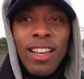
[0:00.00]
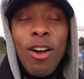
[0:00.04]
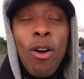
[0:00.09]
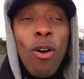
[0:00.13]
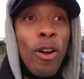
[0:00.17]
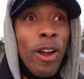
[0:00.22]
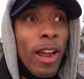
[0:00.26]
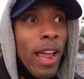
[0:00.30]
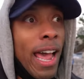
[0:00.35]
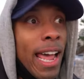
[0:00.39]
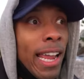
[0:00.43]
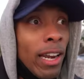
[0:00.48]

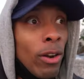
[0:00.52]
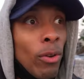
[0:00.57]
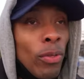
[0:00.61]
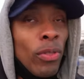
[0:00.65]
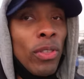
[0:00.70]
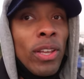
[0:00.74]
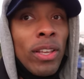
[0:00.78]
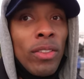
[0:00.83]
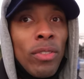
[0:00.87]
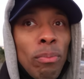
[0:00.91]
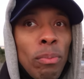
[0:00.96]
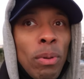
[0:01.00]
Or I don't
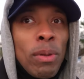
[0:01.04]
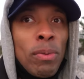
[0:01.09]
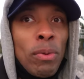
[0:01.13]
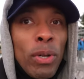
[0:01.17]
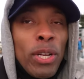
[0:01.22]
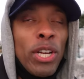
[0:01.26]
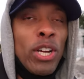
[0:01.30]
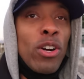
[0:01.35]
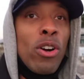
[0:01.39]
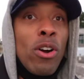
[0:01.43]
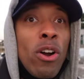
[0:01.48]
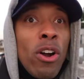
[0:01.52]
think people
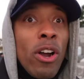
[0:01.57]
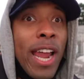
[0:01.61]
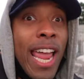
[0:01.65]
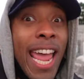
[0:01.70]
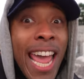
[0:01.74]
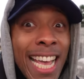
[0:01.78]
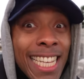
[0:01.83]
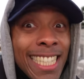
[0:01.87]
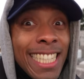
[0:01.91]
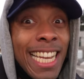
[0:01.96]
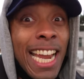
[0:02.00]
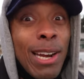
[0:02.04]
here are
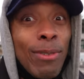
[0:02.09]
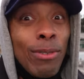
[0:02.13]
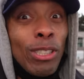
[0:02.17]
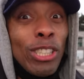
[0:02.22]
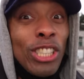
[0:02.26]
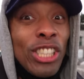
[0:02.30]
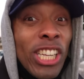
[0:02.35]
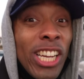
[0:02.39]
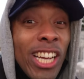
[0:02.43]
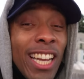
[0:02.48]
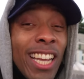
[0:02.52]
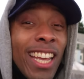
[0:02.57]
as camera
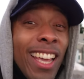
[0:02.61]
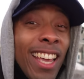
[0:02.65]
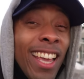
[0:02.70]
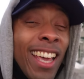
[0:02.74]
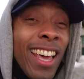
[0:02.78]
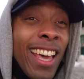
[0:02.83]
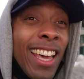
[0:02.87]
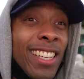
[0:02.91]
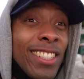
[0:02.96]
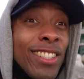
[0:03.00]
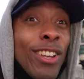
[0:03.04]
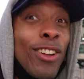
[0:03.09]
shy
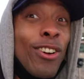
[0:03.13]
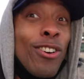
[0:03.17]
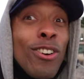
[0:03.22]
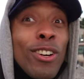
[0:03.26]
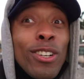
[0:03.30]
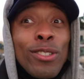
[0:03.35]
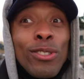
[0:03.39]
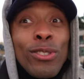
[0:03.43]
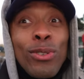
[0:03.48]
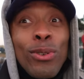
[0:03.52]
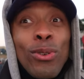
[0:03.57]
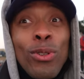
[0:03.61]
as they are
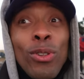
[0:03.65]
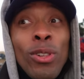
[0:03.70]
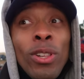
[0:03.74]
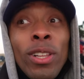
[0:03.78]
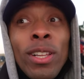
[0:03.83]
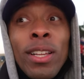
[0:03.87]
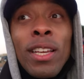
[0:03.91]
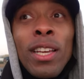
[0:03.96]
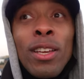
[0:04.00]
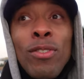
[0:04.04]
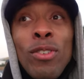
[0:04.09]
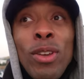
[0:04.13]
in Seoul.
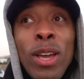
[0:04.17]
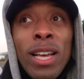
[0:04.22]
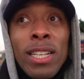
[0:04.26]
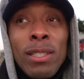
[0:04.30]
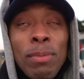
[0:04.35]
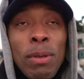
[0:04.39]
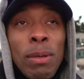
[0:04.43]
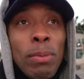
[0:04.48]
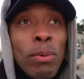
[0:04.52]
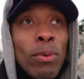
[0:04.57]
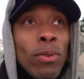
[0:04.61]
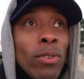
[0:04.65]
If you ask
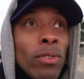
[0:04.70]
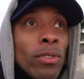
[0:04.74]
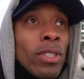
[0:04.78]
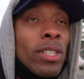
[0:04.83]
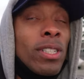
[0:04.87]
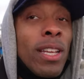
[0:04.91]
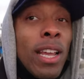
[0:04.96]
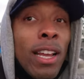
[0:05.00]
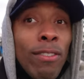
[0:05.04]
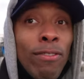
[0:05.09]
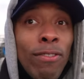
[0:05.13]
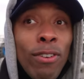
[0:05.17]
people to
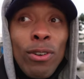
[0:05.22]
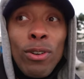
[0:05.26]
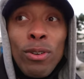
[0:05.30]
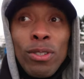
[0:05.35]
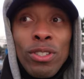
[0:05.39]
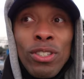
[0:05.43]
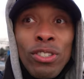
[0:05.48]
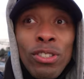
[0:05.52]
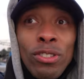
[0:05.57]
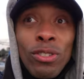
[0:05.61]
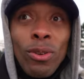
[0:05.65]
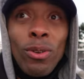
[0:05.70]
take
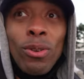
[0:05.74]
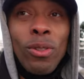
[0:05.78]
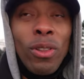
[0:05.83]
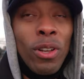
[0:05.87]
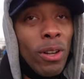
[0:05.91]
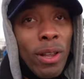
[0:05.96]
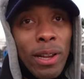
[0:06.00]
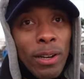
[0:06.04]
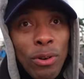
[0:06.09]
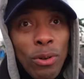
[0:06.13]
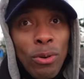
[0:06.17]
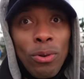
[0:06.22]
photos in Seoul,
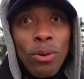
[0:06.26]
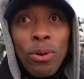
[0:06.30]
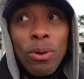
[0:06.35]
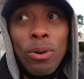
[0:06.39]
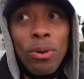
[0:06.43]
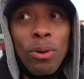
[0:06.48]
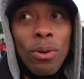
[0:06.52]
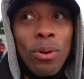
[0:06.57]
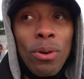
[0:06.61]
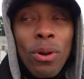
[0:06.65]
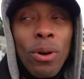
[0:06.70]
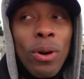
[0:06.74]
they're like,
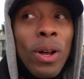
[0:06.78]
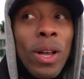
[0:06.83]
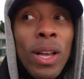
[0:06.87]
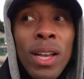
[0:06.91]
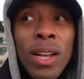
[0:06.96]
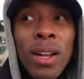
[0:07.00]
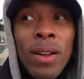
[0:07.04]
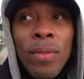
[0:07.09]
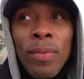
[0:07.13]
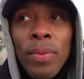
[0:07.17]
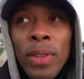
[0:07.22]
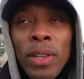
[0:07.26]
no.
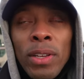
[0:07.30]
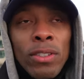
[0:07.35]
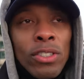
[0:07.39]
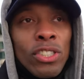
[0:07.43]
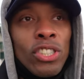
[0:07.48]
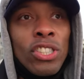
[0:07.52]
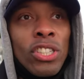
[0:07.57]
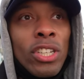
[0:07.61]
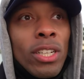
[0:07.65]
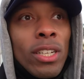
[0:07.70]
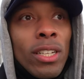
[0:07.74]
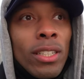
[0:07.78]
They'll
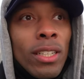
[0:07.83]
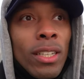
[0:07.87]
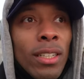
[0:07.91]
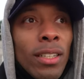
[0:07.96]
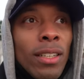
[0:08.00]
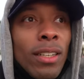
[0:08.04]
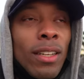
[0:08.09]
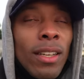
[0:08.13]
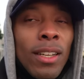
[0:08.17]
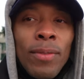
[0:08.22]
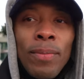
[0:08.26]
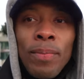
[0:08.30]
shrug
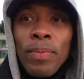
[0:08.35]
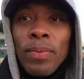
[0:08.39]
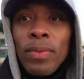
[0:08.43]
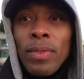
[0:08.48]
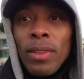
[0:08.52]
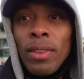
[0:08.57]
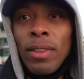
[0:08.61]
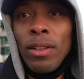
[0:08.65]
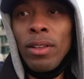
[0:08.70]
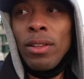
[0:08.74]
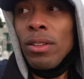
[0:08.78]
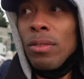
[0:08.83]
and
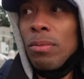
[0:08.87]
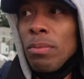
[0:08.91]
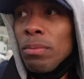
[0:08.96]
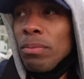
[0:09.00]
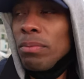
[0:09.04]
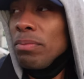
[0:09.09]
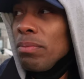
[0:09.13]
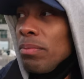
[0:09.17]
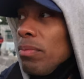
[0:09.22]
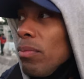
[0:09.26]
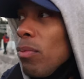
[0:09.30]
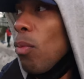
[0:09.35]
they'll
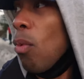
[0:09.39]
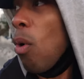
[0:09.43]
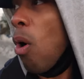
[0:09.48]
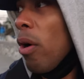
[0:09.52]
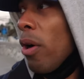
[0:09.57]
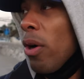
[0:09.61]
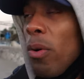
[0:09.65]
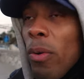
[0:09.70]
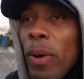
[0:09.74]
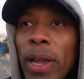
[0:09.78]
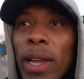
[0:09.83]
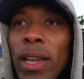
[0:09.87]

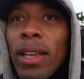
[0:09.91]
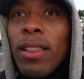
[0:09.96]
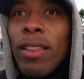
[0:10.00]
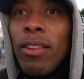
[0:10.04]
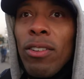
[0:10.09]
walk away.